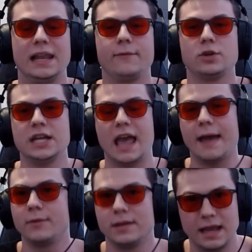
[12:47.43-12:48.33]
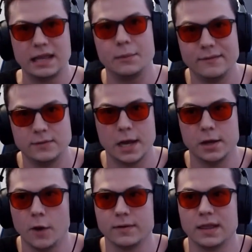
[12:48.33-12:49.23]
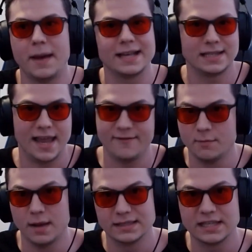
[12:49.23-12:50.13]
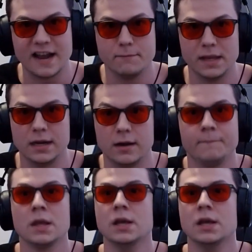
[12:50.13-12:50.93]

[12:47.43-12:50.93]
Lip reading: leveraging everything that we've done over the past 11 months that I've been here.